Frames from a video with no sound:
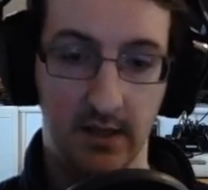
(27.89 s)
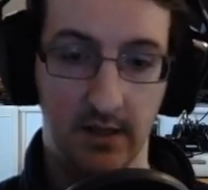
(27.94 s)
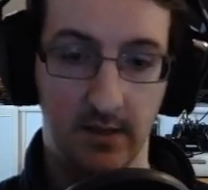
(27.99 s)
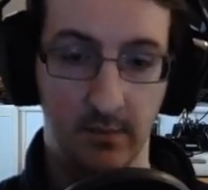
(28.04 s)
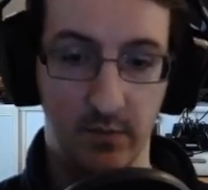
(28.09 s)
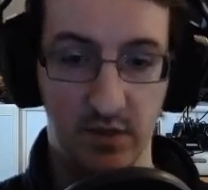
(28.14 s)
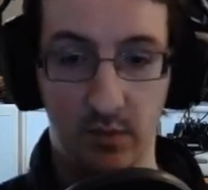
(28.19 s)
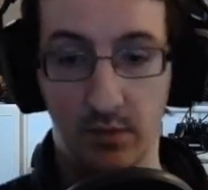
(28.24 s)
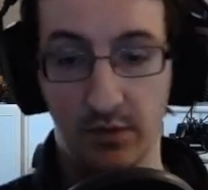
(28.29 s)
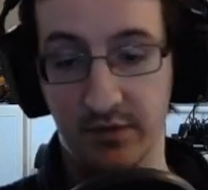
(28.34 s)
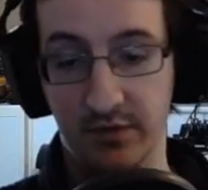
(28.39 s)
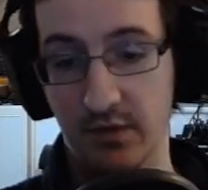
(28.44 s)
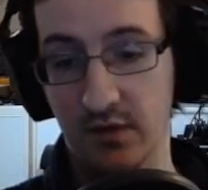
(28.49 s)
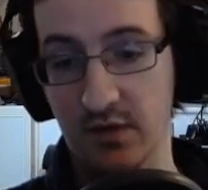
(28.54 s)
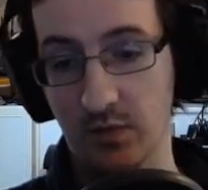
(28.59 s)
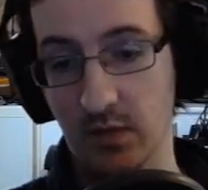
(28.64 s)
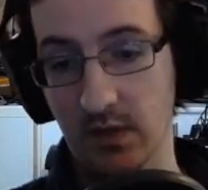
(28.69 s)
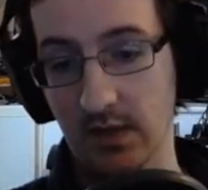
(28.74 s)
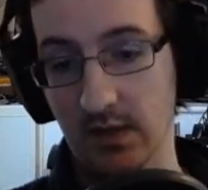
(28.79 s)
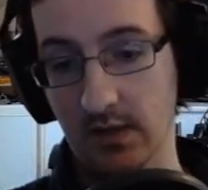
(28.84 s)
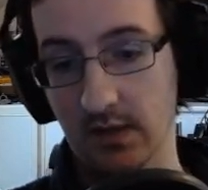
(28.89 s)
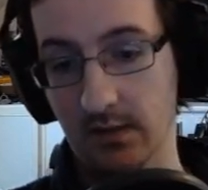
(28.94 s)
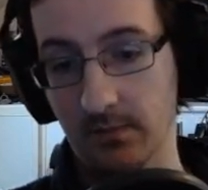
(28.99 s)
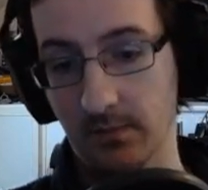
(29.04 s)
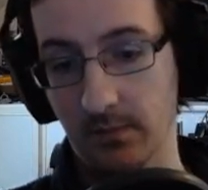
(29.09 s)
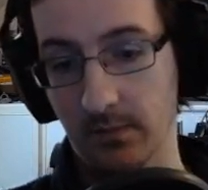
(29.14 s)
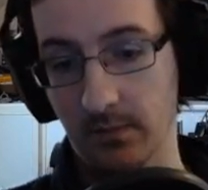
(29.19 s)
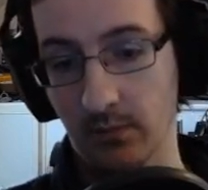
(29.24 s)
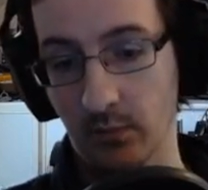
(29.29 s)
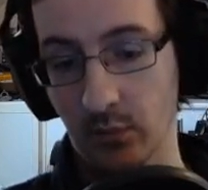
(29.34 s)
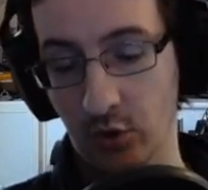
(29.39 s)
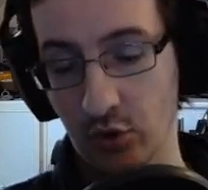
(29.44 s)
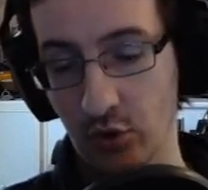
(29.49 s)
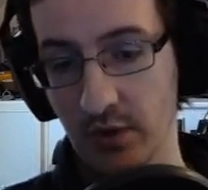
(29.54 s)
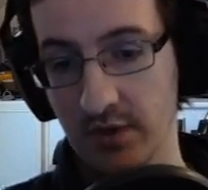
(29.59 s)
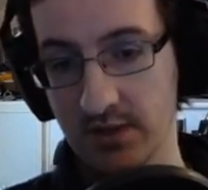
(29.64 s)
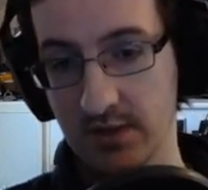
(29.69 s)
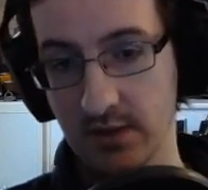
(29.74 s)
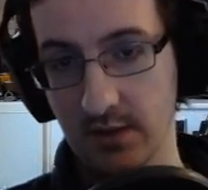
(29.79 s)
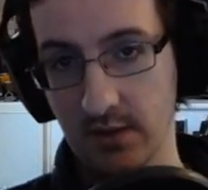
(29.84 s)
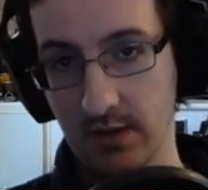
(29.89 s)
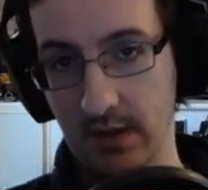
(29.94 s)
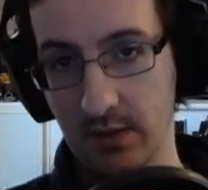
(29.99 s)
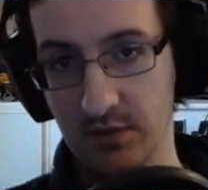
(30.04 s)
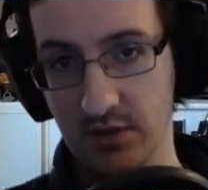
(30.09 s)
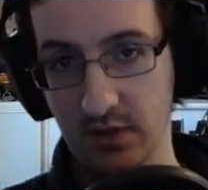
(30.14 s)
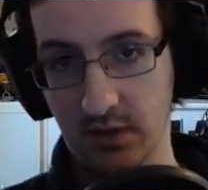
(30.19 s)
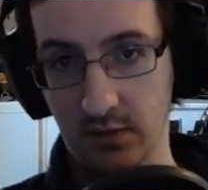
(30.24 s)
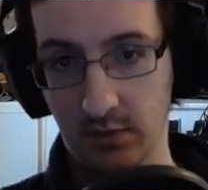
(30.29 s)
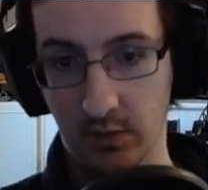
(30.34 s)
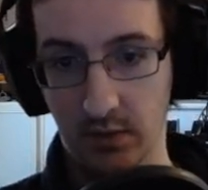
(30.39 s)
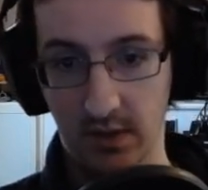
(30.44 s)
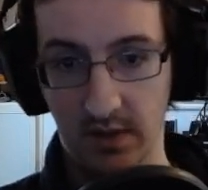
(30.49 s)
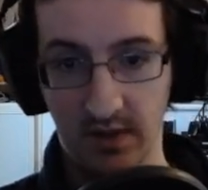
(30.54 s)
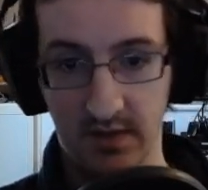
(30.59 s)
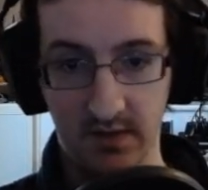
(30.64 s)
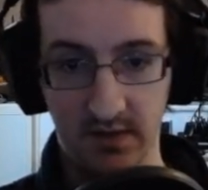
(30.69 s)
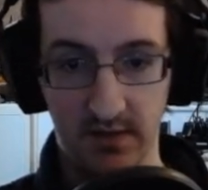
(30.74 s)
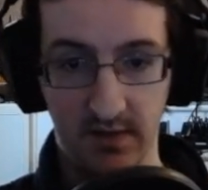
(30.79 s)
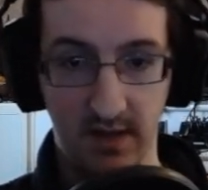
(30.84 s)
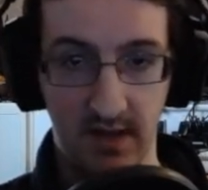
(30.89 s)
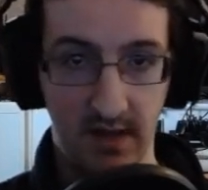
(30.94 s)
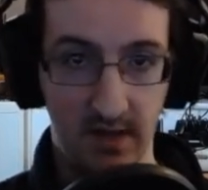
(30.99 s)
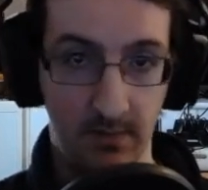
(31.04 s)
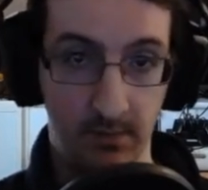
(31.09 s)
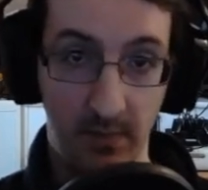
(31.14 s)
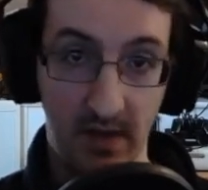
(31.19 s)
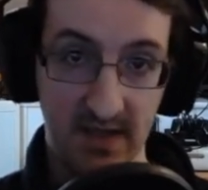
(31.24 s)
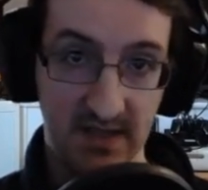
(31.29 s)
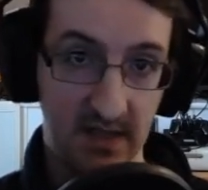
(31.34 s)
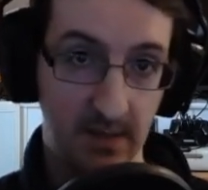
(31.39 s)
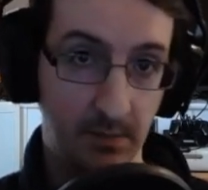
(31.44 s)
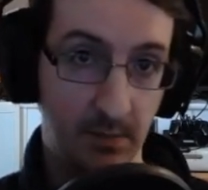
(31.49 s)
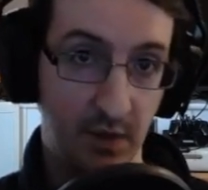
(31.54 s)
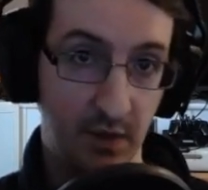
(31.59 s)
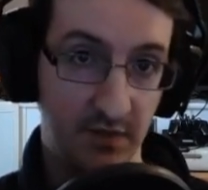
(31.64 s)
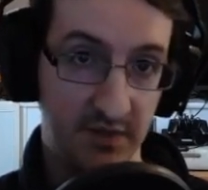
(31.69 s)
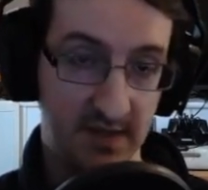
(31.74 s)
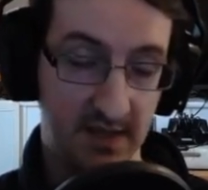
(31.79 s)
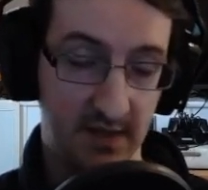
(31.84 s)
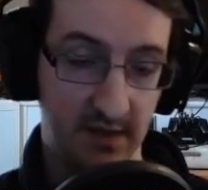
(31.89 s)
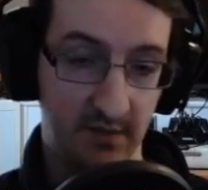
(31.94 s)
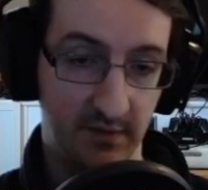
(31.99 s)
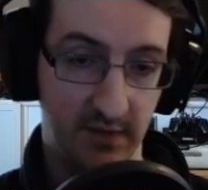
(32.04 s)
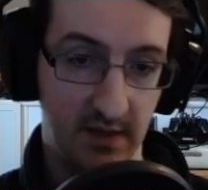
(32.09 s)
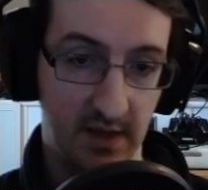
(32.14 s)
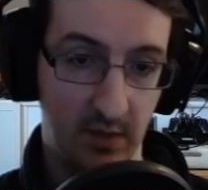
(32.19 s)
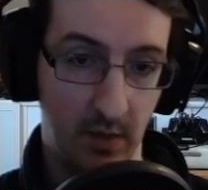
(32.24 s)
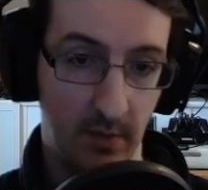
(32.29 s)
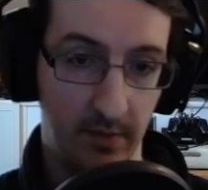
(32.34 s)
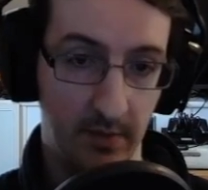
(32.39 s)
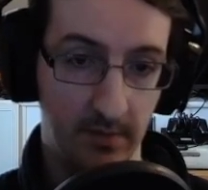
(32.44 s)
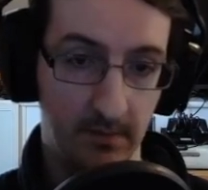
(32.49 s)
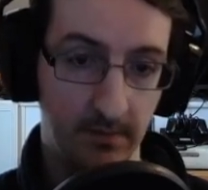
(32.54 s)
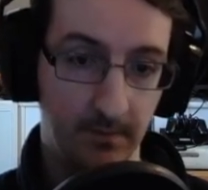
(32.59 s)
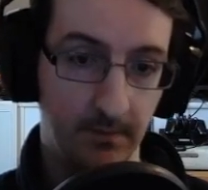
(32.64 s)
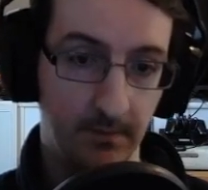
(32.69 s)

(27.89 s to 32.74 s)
So what we'll do is we'll go into how sword works, the basic move set of the weapon.